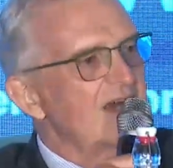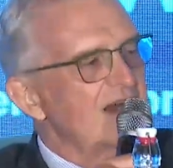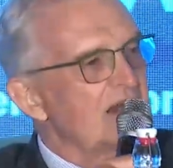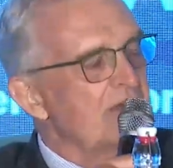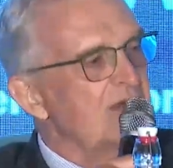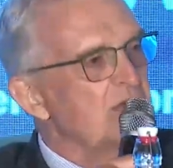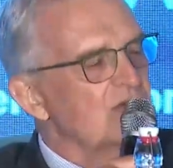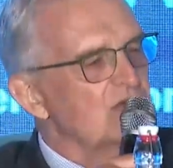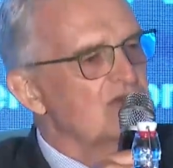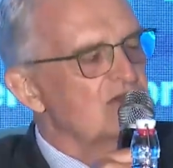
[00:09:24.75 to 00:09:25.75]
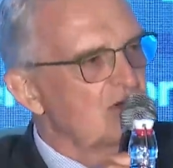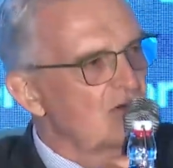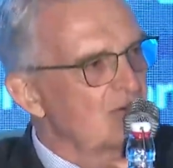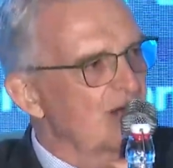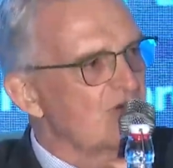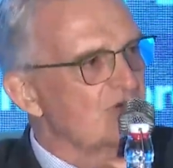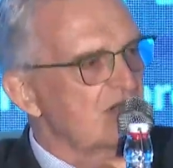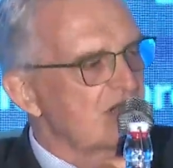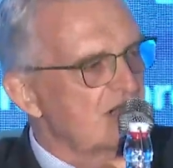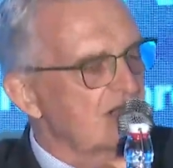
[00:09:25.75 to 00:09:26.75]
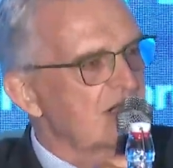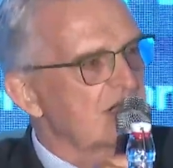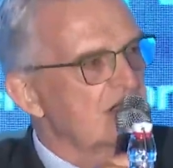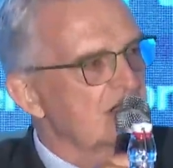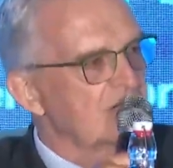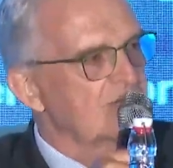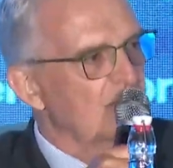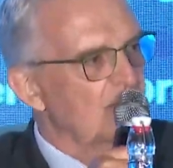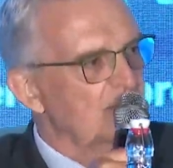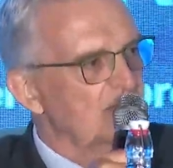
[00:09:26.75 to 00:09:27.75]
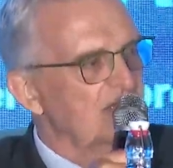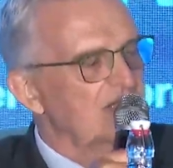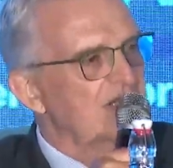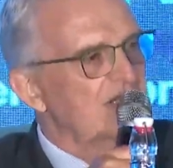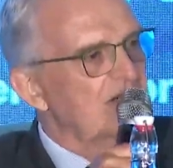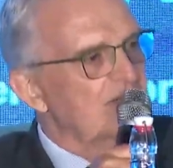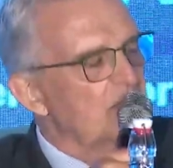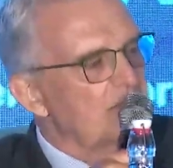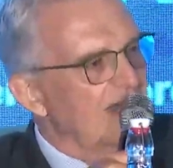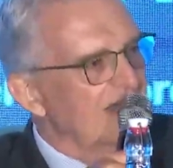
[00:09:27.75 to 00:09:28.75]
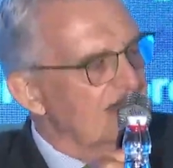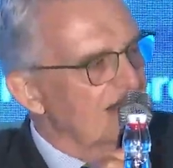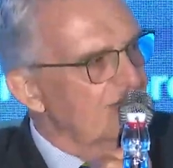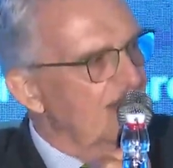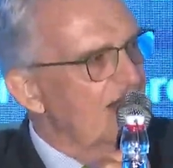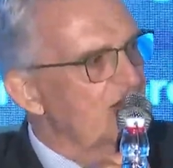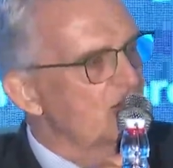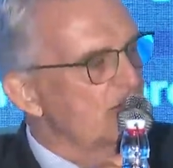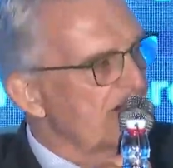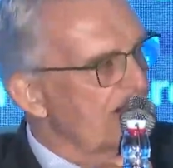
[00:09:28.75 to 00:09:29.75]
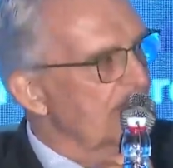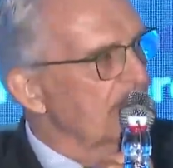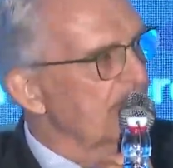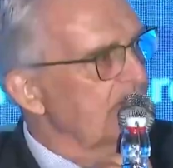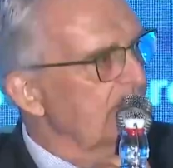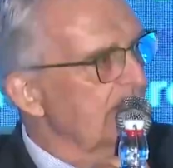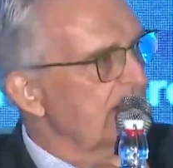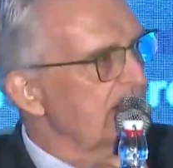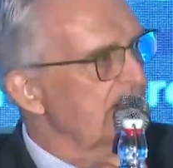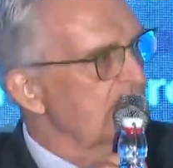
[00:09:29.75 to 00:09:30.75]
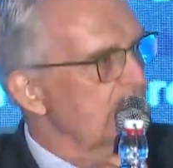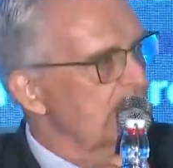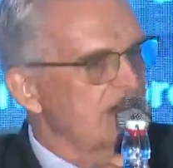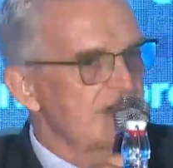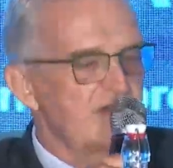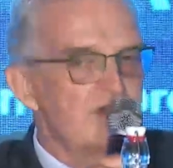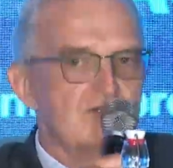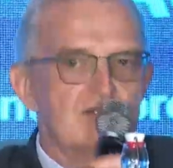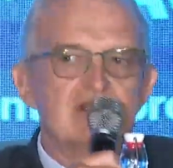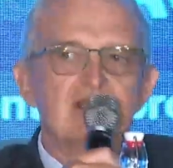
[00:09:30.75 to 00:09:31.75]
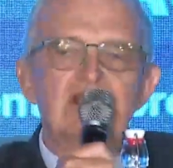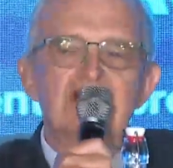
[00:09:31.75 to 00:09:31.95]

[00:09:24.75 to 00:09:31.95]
And I think we've got so much to learn from that kind of entry level, if you like, into the organization.